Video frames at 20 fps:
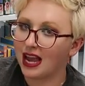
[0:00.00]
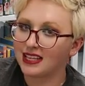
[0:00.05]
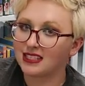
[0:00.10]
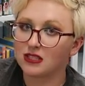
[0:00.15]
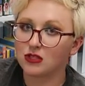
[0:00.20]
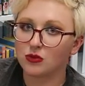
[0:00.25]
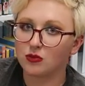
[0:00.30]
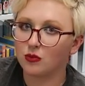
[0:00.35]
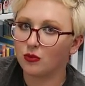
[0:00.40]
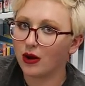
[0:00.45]
I
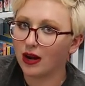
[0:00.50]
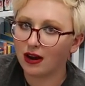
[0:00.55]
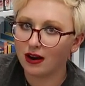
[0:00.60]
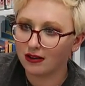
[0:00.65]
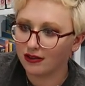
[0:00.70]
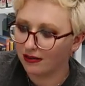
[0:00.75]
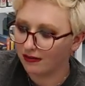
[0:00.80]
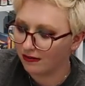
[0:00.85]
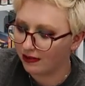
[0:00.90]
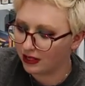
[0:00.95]

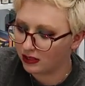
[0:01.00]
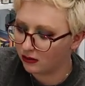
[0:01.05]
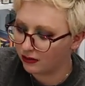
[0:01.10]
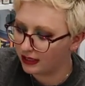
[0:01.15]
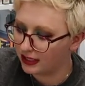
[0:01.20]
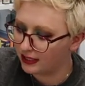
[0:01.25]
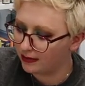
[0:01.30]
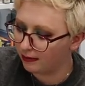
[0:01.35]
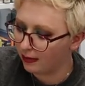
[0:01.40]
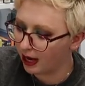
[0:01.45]
swear the face
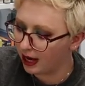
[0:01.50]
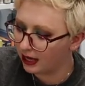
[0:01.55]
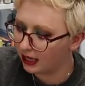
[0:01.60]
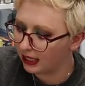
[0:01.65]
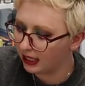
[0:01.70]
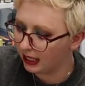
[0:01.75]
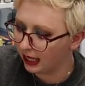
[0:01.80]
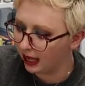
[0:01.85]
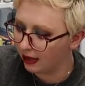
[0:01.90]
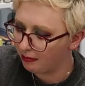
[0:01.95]
was
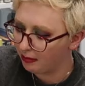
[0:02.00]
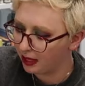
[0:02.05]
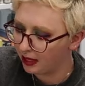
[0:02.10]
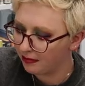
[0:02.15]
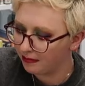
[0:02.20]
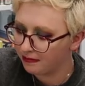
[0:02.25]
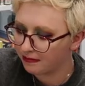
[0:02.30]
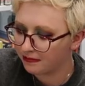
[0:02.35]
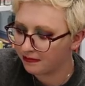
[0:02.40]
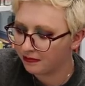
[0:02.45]
smiling at me.